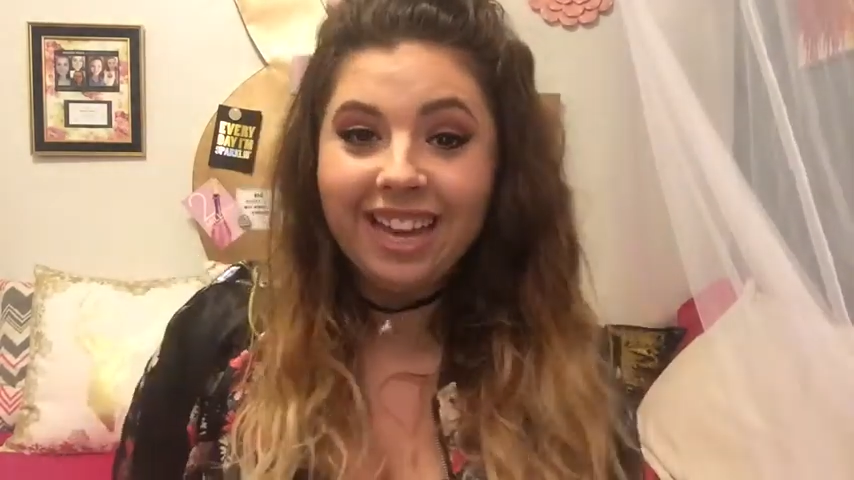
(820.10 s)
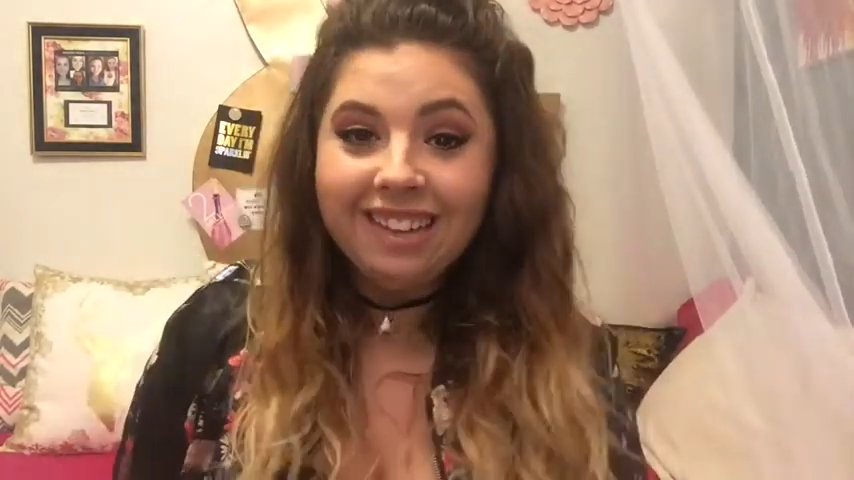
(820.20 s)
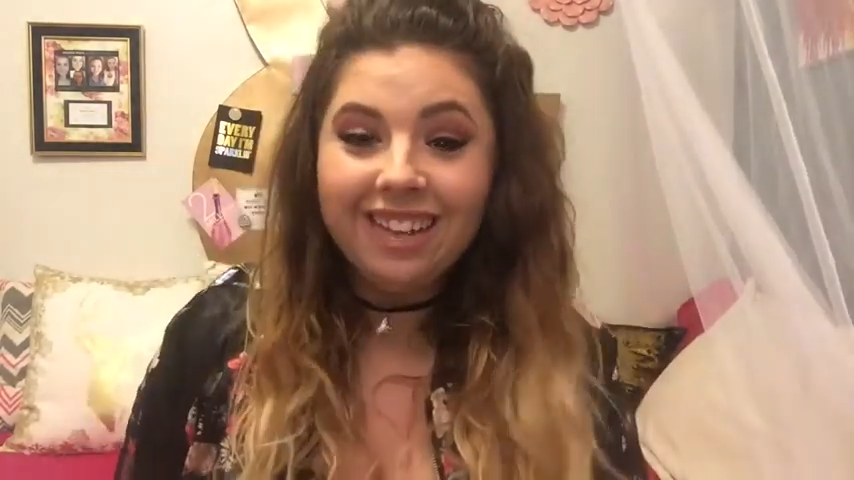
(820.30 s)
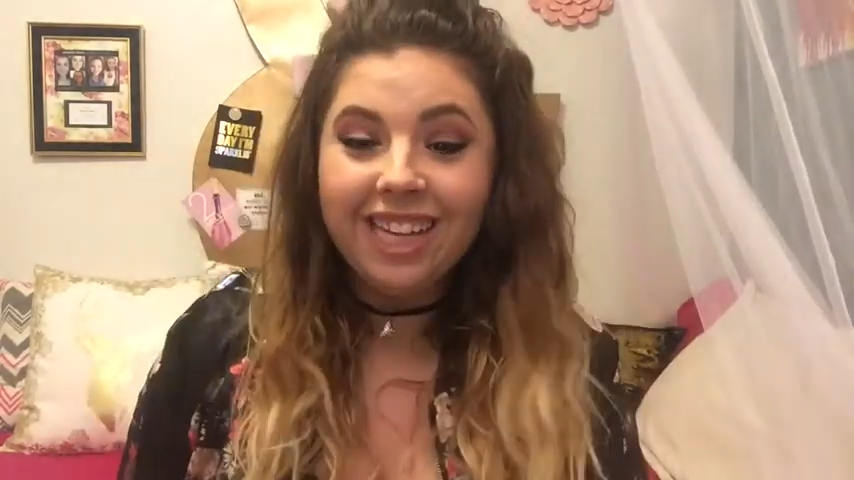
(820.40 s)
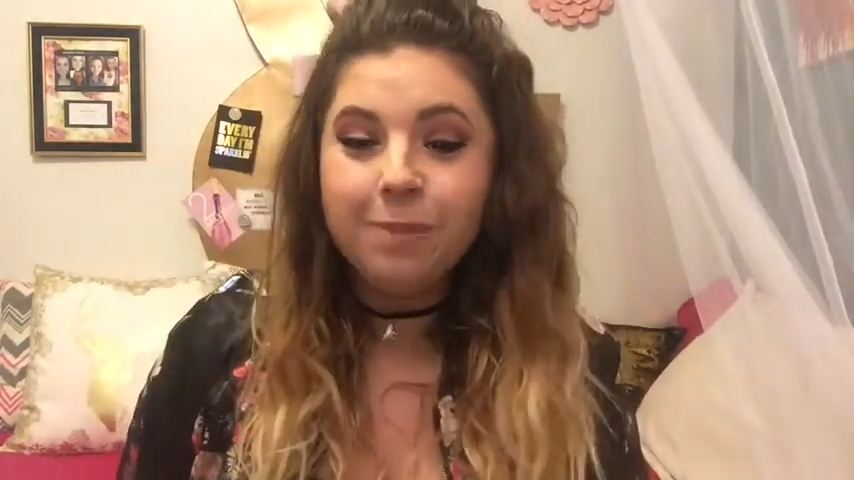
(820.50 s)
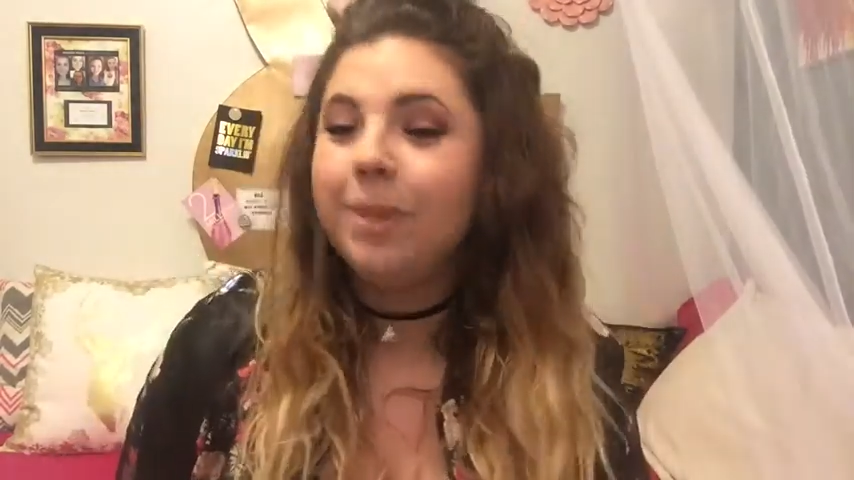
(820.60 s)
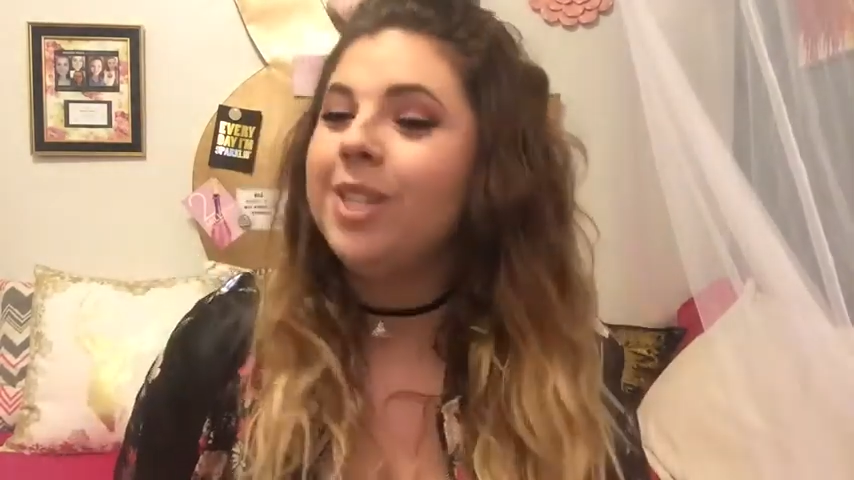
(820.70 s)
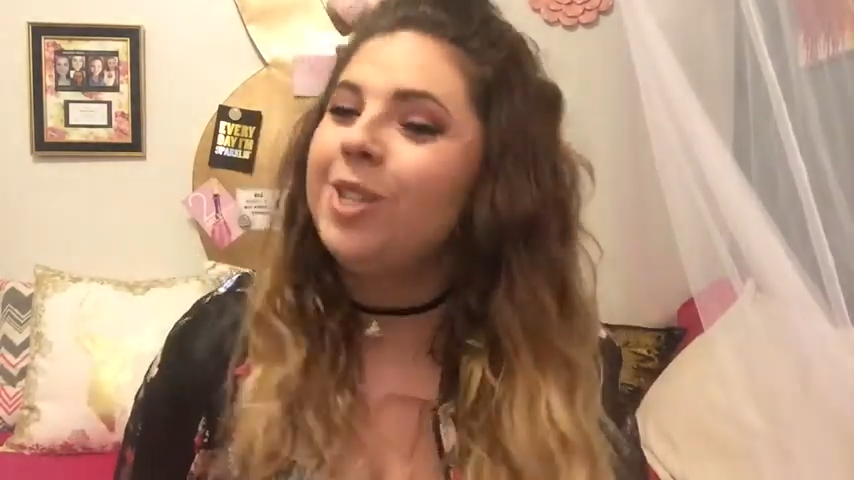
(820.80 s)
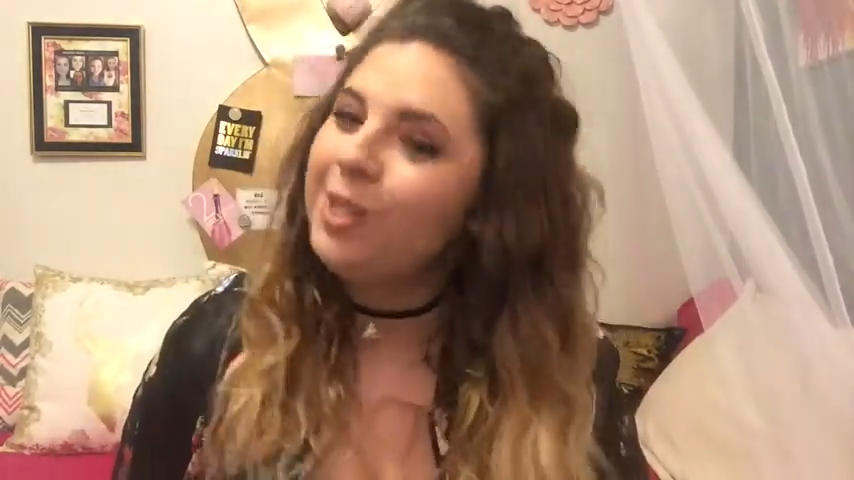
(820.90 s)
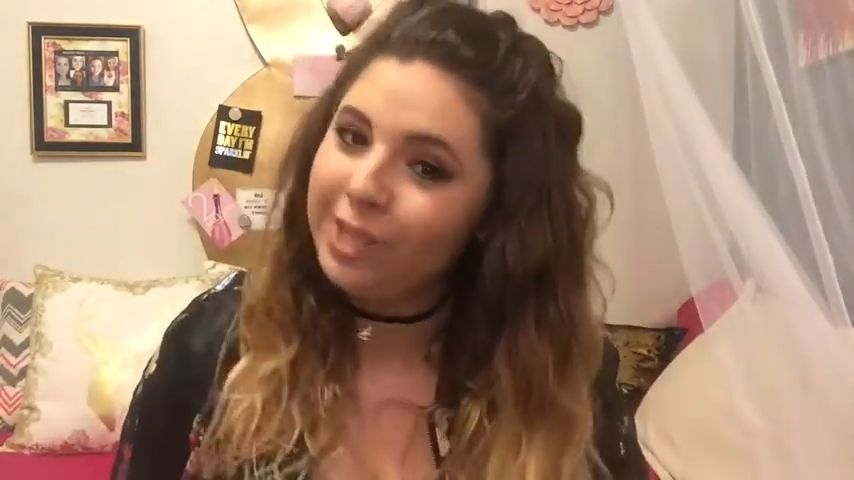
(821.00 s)
And last
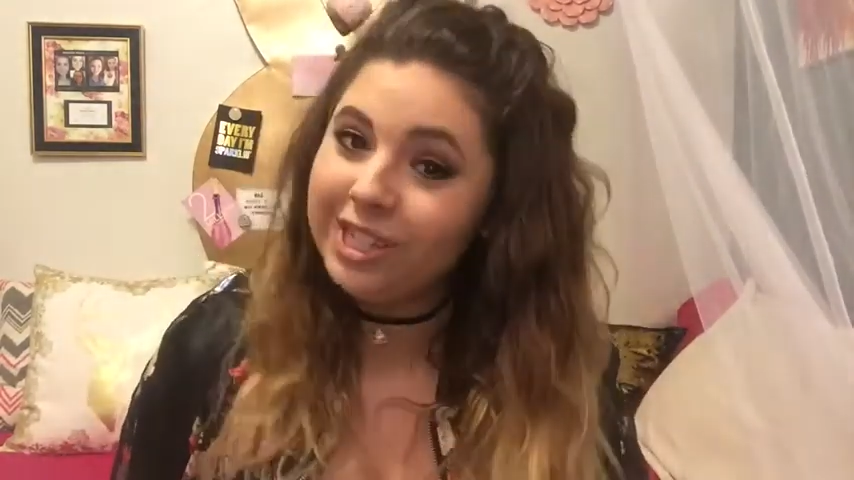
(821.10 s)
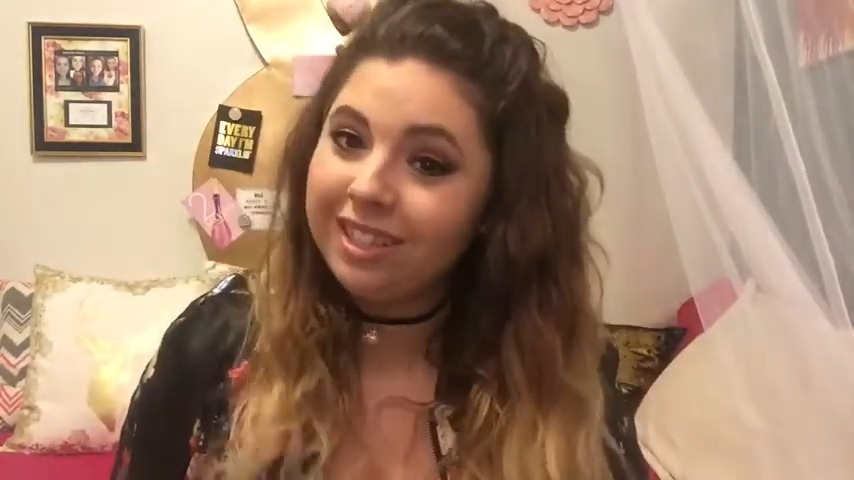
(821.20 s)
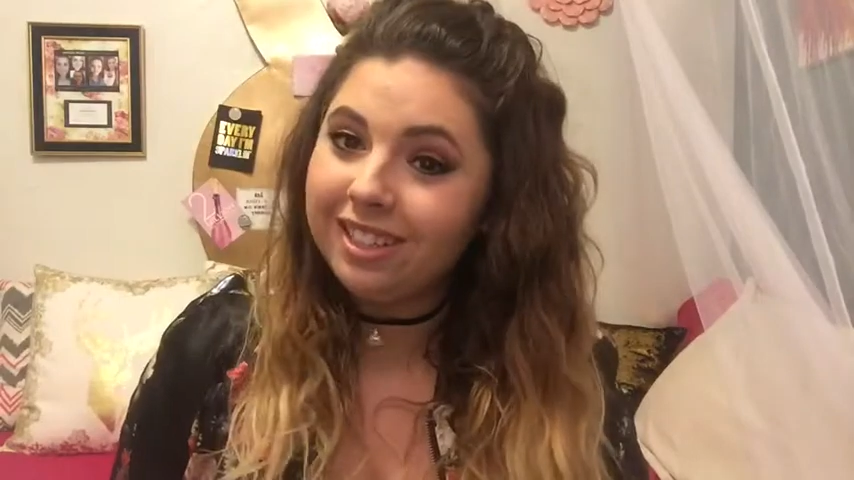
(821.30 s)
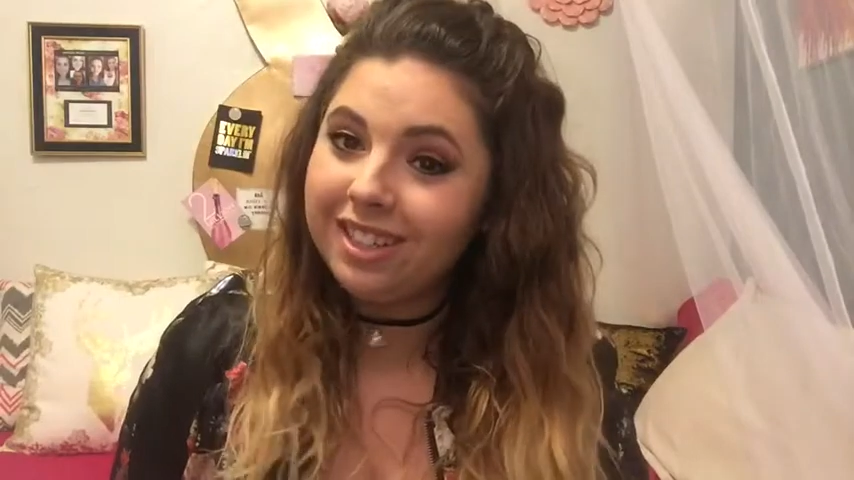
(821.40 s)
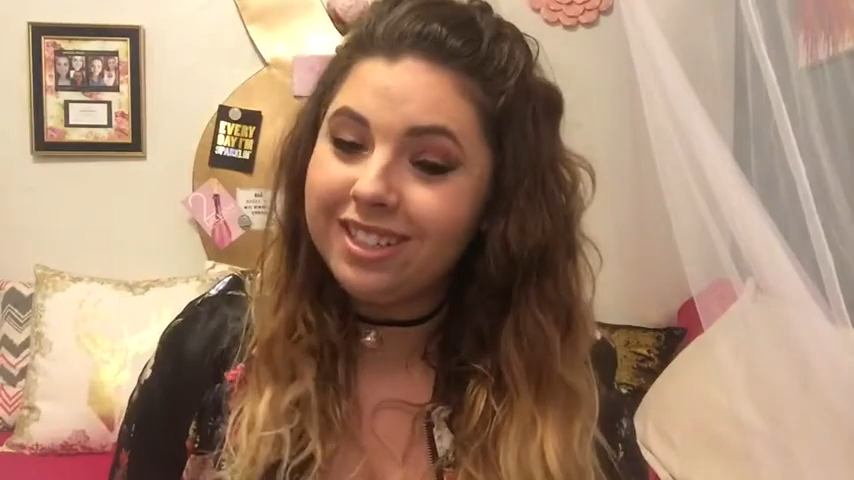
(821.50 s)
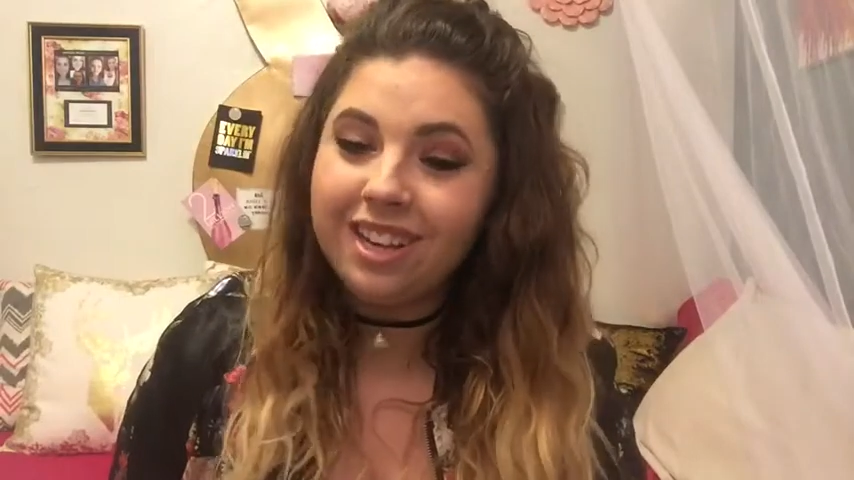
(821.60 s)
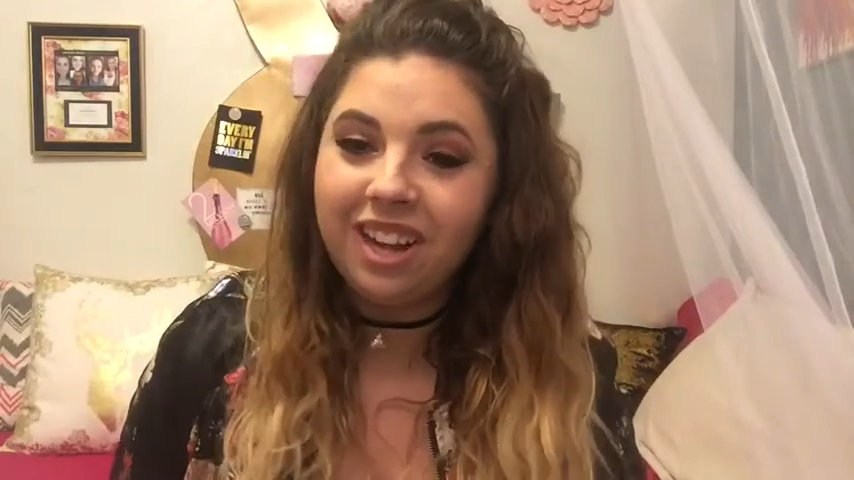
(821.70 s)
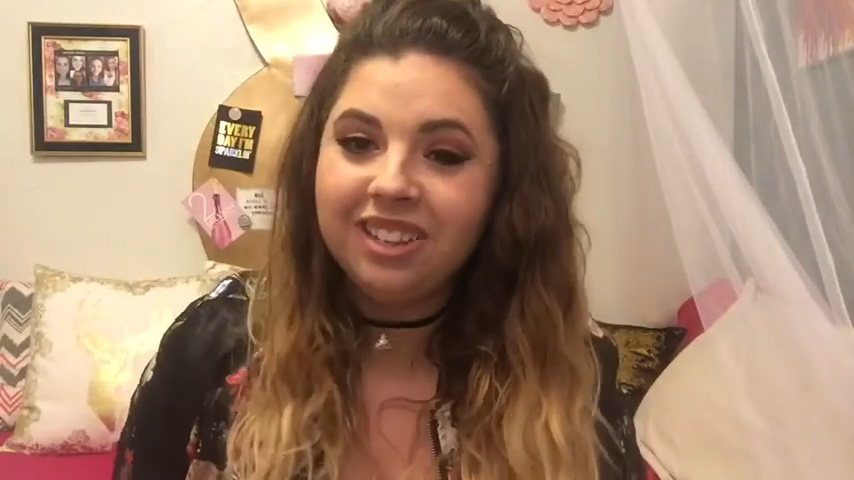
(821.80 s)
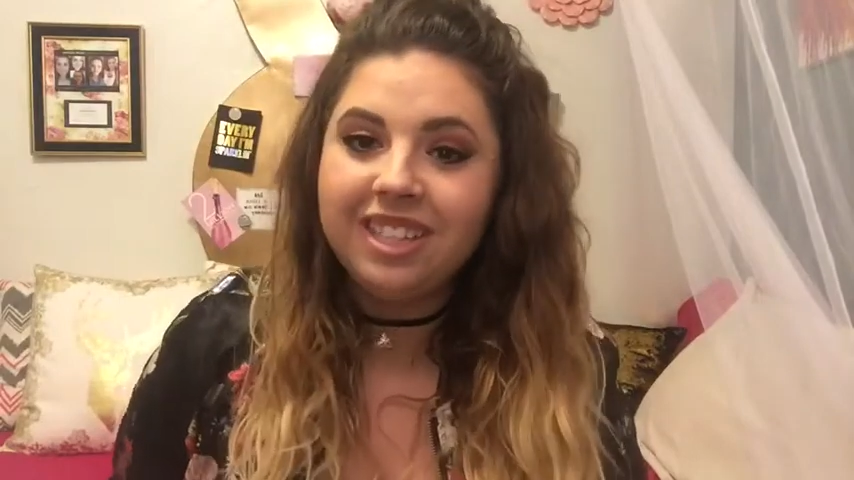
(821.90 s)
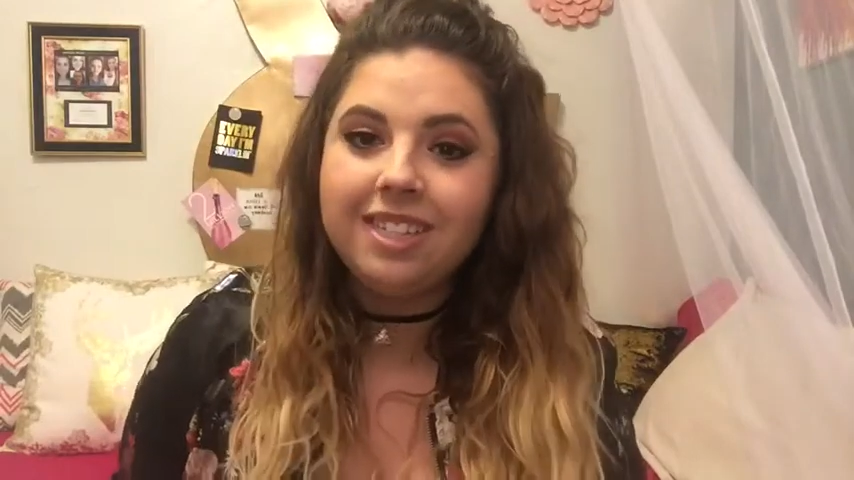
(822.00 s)
but certainly
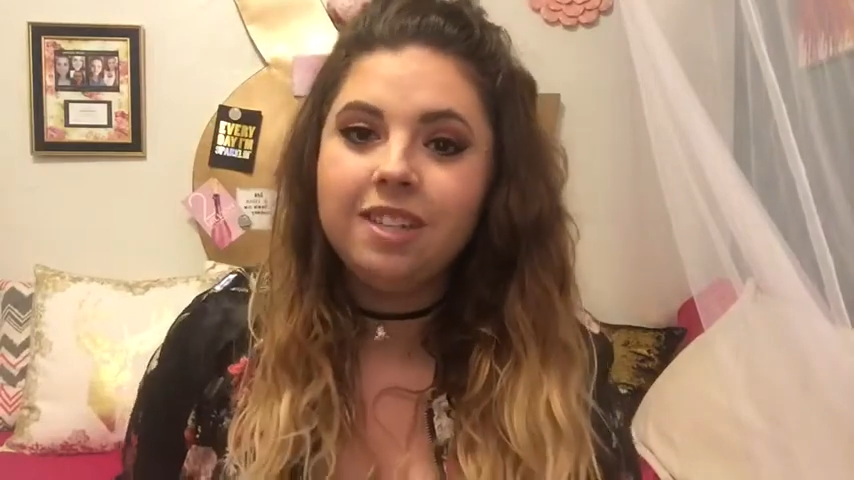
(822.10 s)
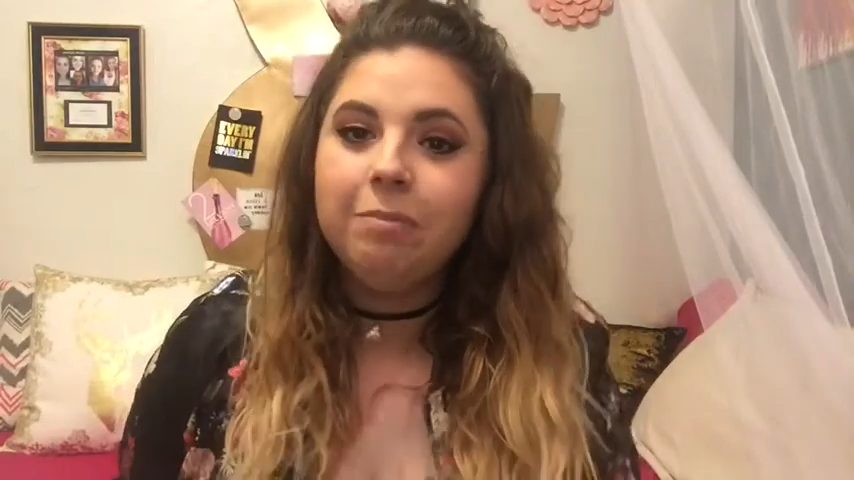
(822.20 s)
not least,